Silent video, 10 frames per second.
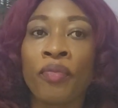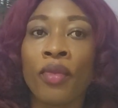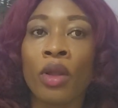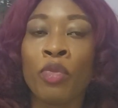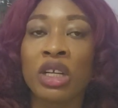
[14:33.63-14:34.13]

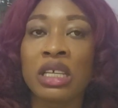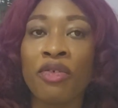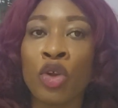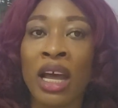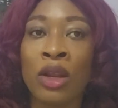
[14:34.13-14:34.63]
But
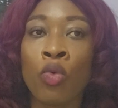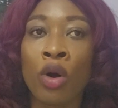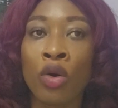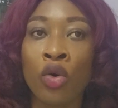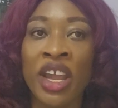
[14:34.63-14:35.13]
if you are the
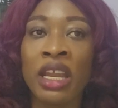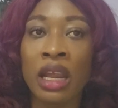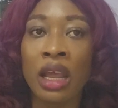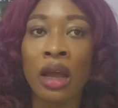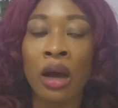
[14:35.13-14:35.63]
one
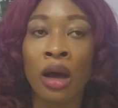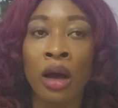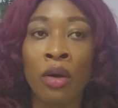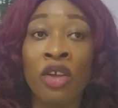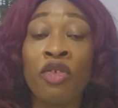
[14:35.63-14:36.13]
going,
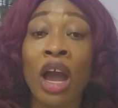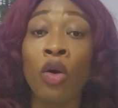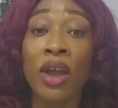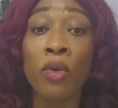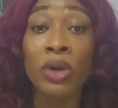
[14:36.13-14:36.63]
if you are
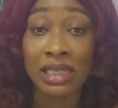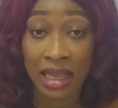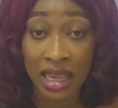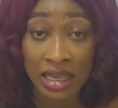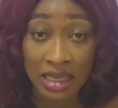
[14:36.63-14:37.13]
going with
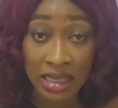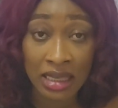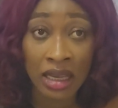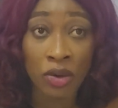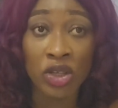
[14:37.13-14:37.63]

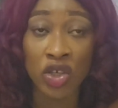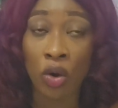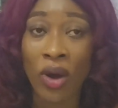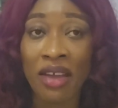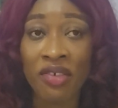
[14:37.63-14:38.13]
kids, with
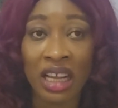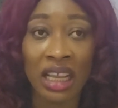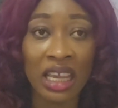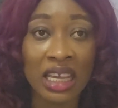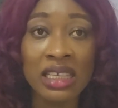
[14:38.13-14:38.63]
your wife
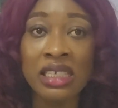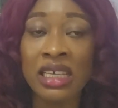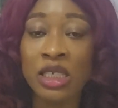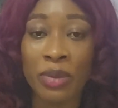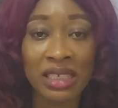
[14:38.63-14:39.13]
and kids,
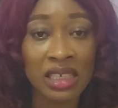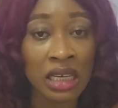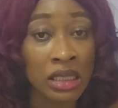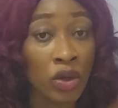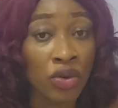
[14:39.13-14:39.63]
each person
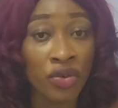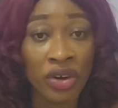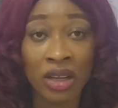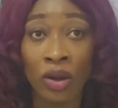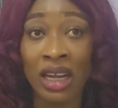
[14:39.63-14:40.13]
is
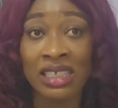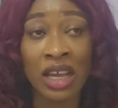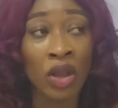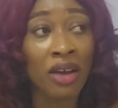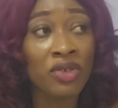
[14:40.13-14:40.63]
$100,
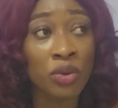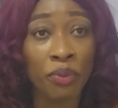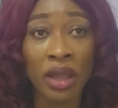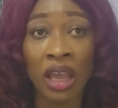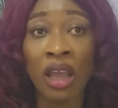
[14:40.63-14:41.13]
and you have to
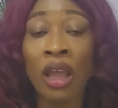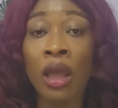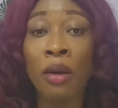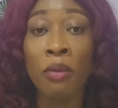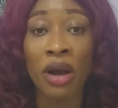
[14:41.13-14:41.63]
pay
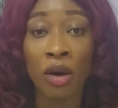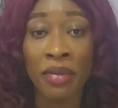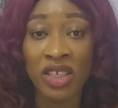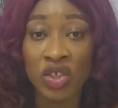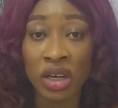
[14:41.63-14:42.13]

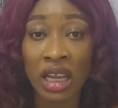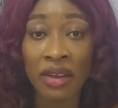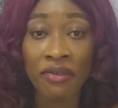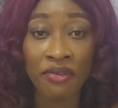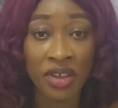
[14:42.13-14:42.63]
biometric
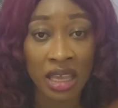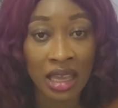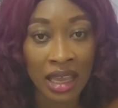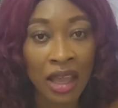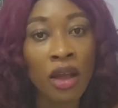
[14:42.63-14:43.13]
fee
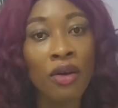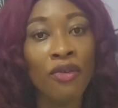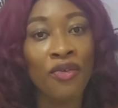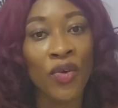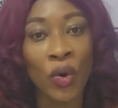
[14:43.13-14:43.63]

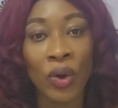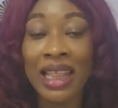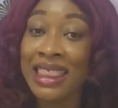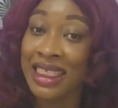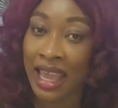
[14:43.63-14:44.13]

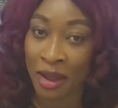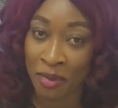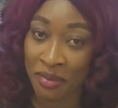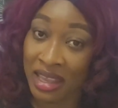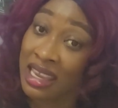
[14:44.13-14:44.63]
for
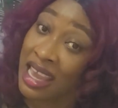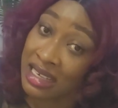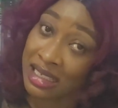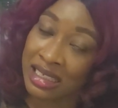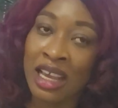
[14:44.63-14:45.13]
them.
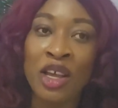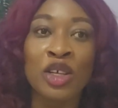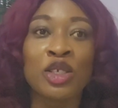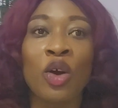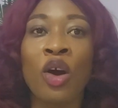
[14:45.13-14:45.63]
Yes.
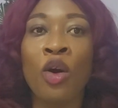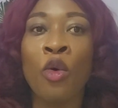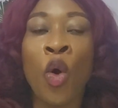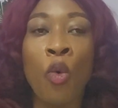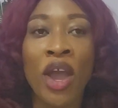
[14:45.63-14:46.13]

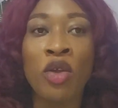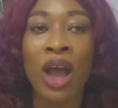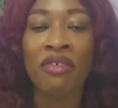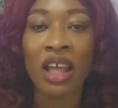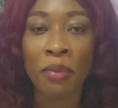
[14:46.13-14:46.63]
So when
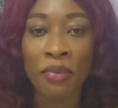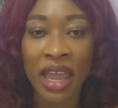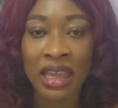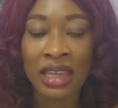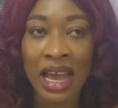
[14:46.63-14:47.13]
after
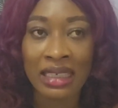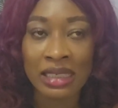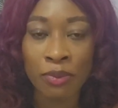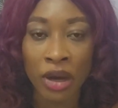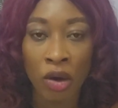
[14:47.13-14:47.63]
paying that
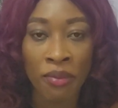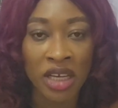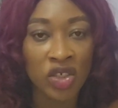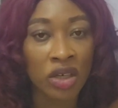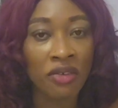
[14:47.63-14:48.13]

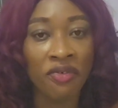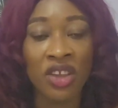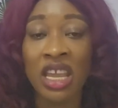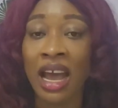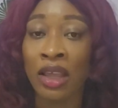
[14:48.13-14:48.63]
biometric
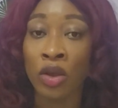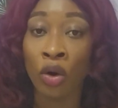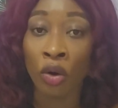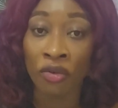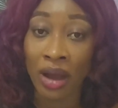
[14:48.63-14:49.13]
fee and
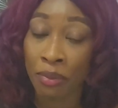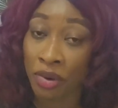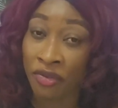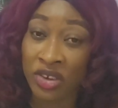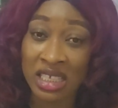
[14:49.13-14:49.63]
your
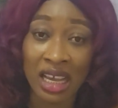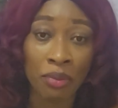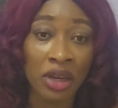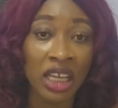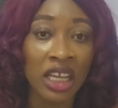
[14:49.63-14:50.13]
visa
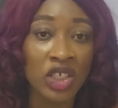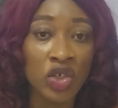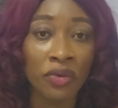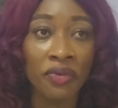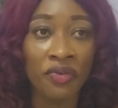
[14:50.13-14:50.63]

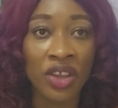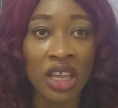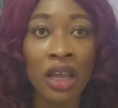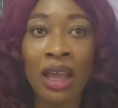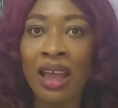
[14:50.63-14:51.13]
application
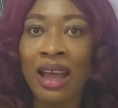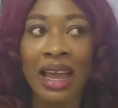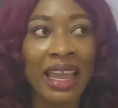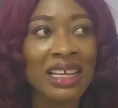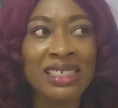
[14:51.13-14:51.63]
fee,
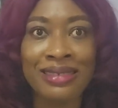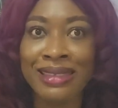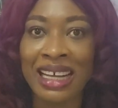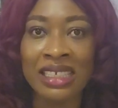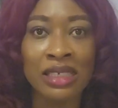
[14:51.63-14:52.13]
I guess
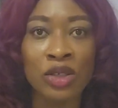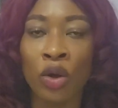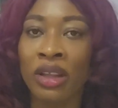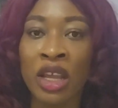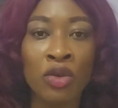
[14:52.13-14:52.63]
that is
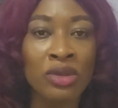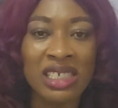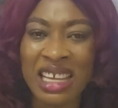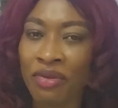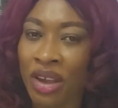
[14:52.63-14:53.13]
all. Then you
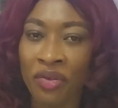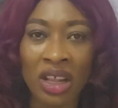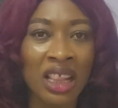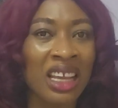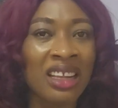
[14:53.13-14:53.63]
save
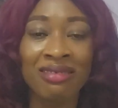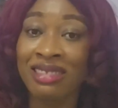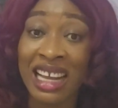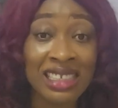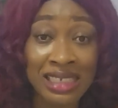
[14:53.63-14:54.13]
everything.
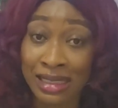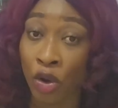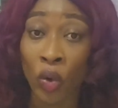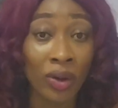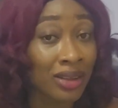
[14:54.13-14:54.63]
That is
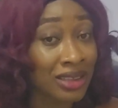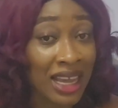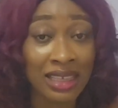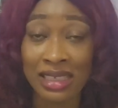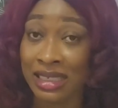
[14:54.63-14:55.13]
all.
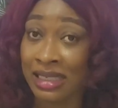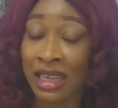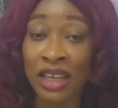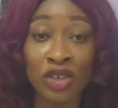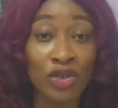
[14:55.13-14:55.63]
That is
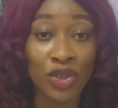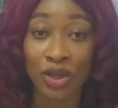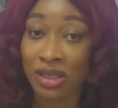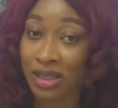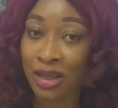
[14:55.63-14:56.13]

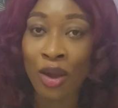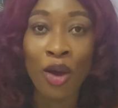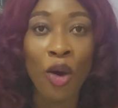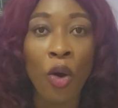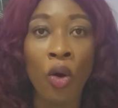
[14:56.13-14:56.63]
just
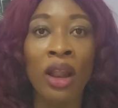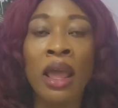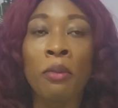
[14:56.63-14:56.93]
all.